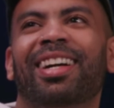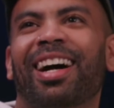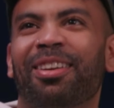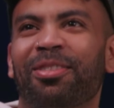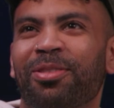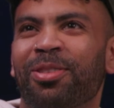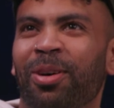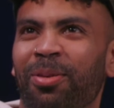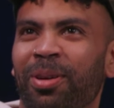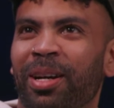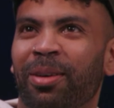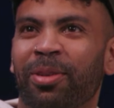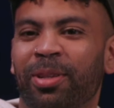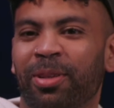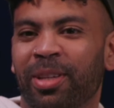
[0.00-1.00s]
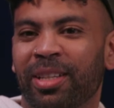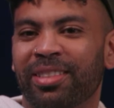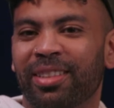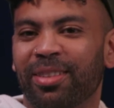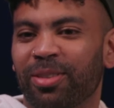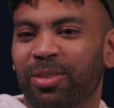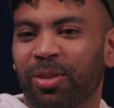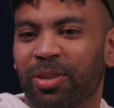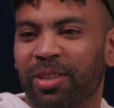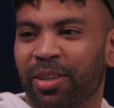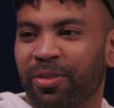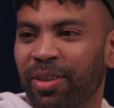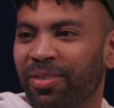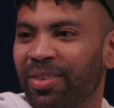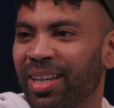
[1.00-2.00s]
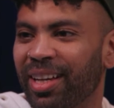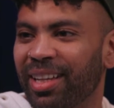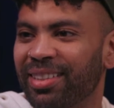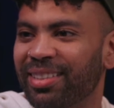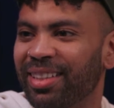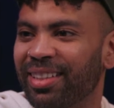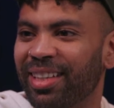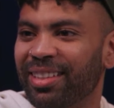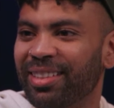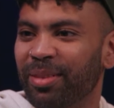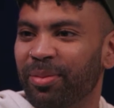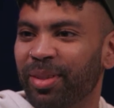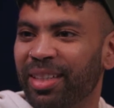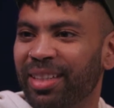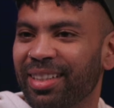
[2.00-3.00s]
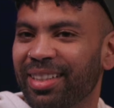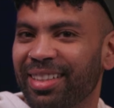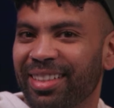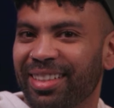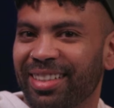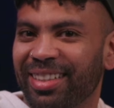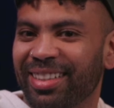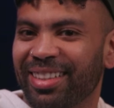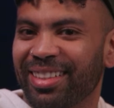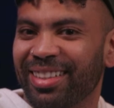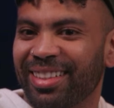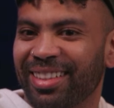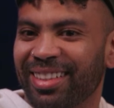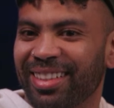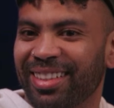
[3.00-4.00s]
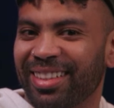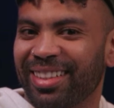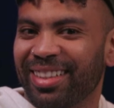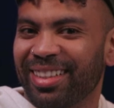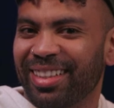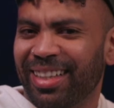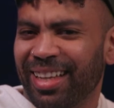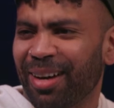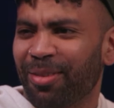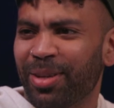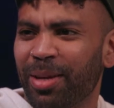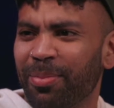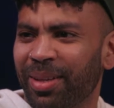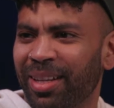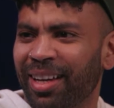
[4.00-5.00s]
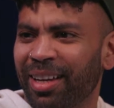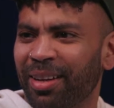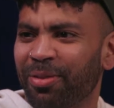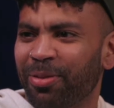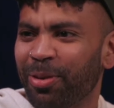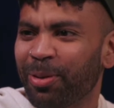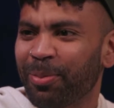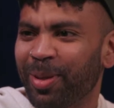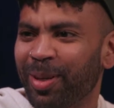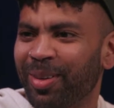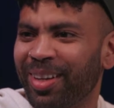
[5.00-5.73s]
I don't know what I would do. That's totally different. If a guy said that to me, I would keep an eye out for him, though.